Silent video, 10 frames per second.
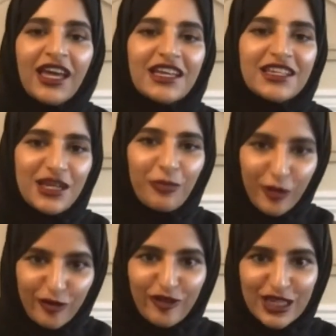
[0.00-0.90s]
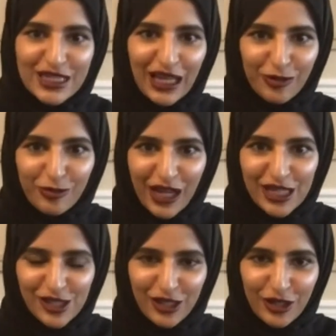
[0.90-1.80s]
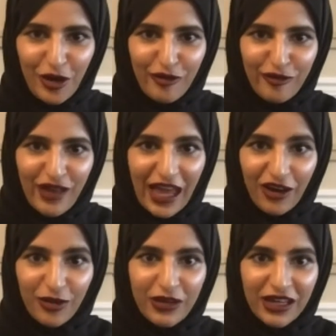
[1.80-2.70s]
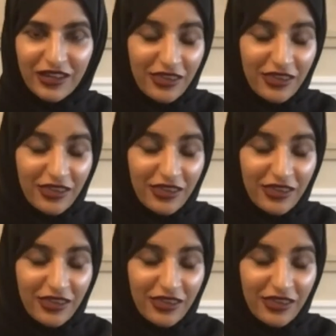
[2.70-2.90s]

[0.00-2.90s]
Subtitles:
is a perfect celebration of Arabic,